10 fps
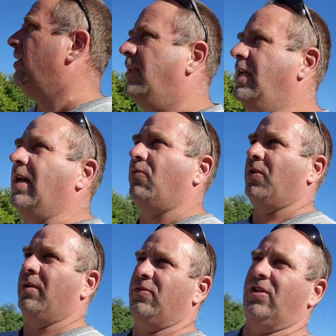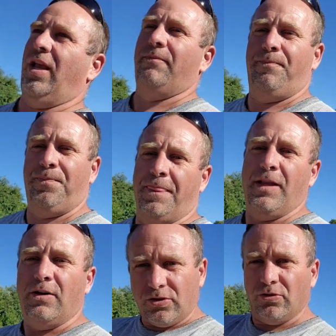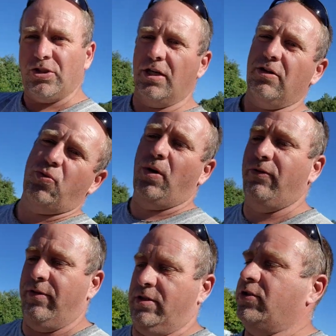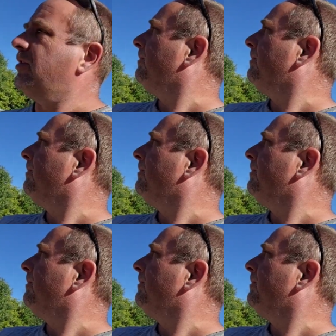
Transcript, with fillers: You get what I'm saying. Let's go check our 12 inch.